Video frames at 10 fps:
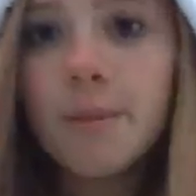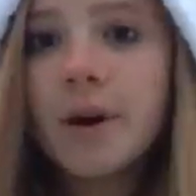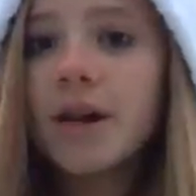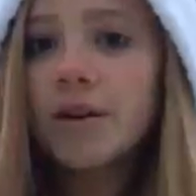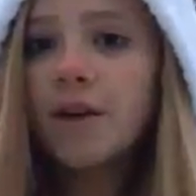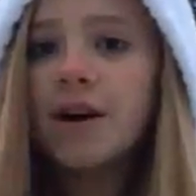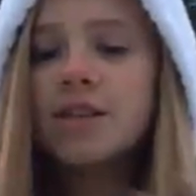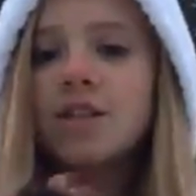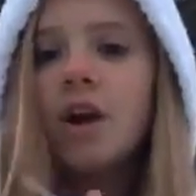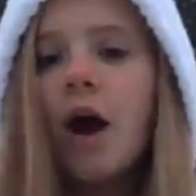But anyway,
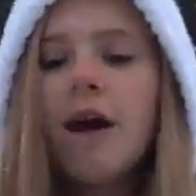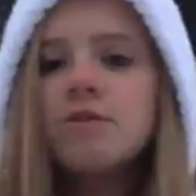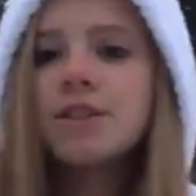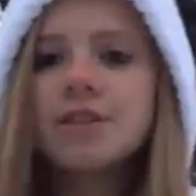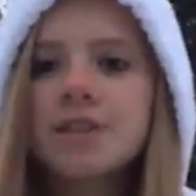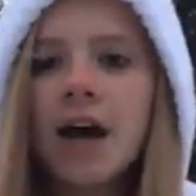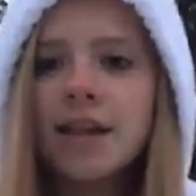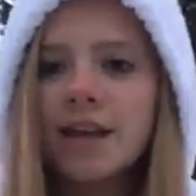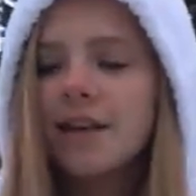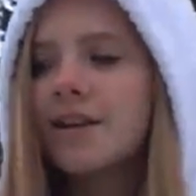so I was
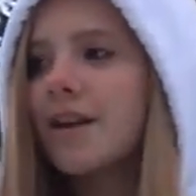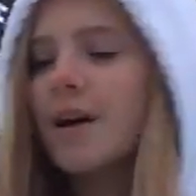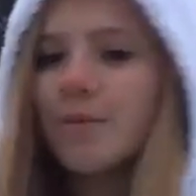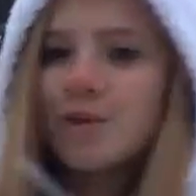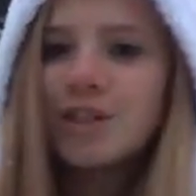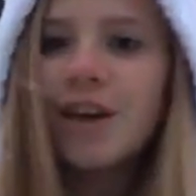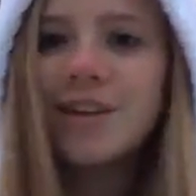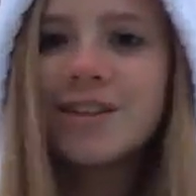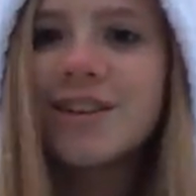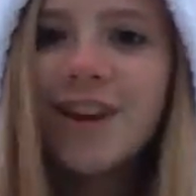inside like a couple
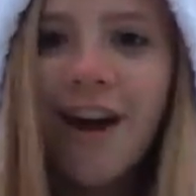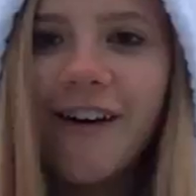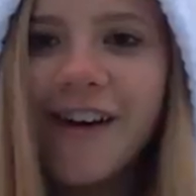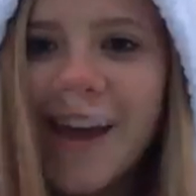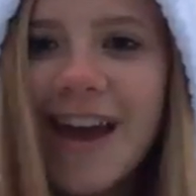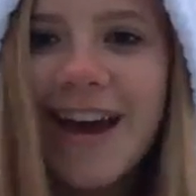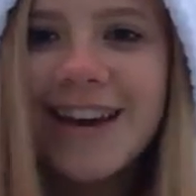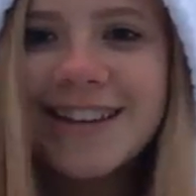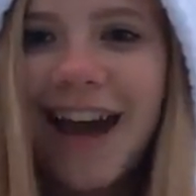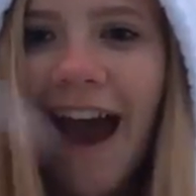seconds ago
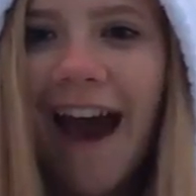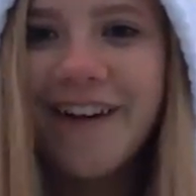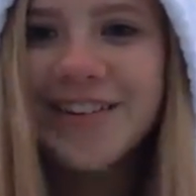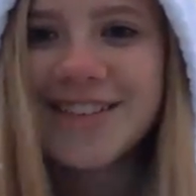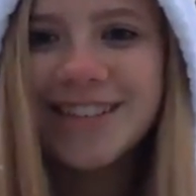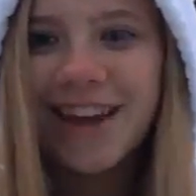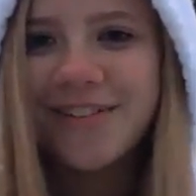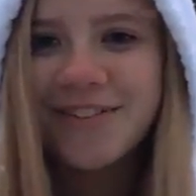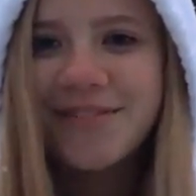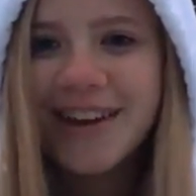and I was
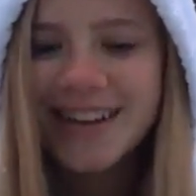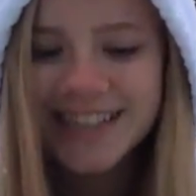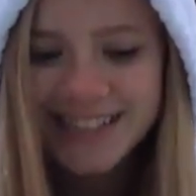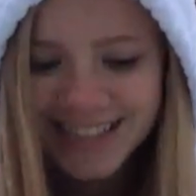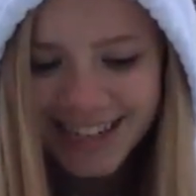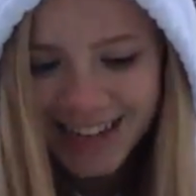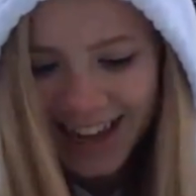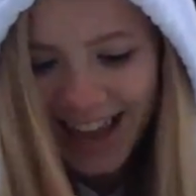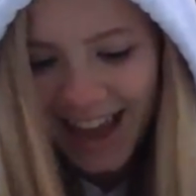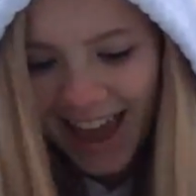like with my cousin.
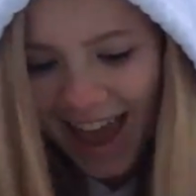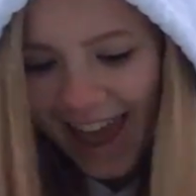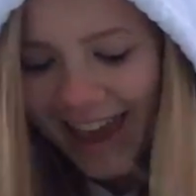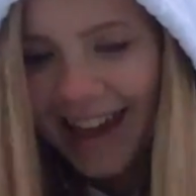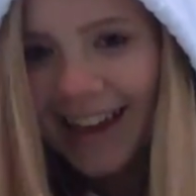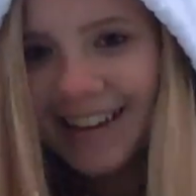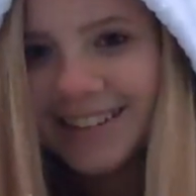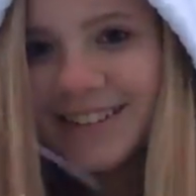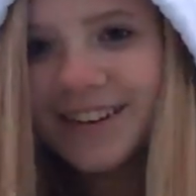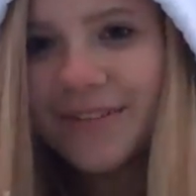
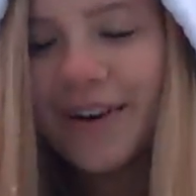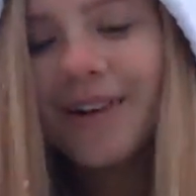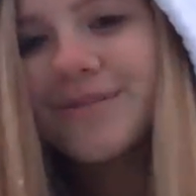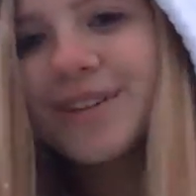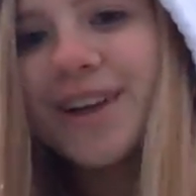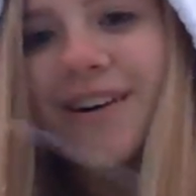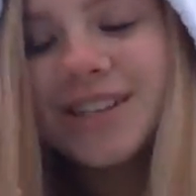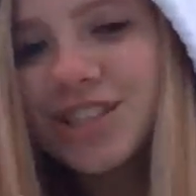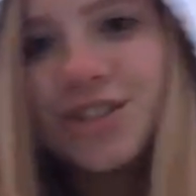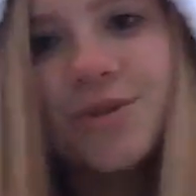And well, you know
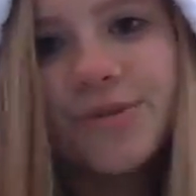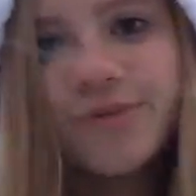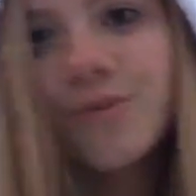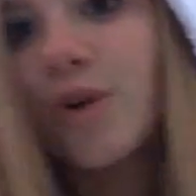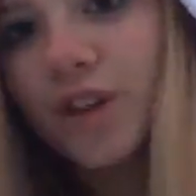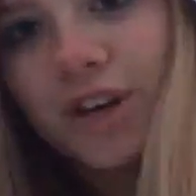it, just roll the